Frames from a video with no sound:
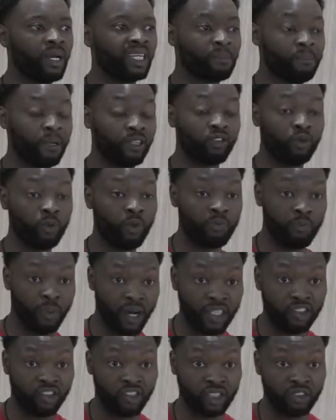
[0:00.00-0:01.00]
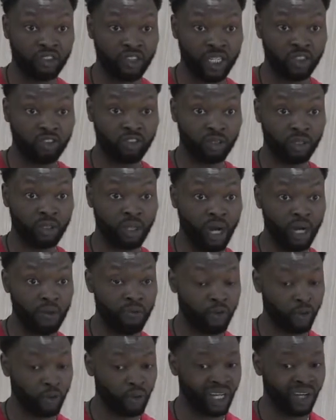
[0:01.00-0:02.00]
especially with my generation,
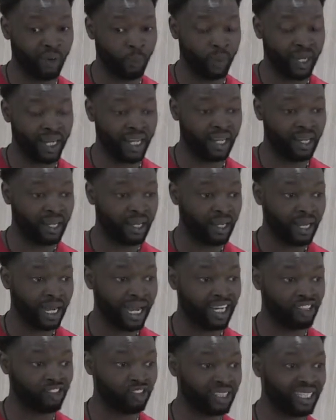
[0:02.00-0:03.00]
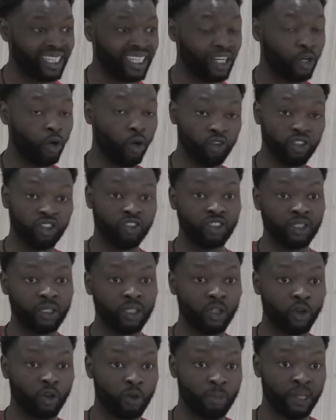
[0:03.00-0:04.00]
I feel like we're actually encouraging
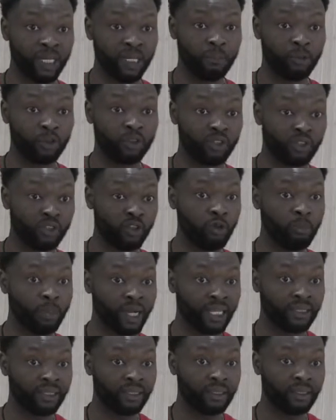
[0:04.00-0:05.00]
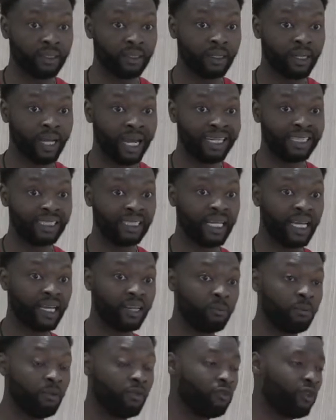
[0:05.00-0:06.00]
the young people to do bad and
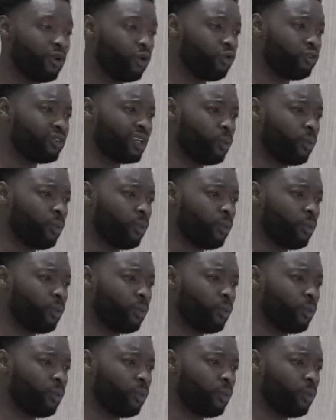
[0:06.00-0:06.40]
get them involved.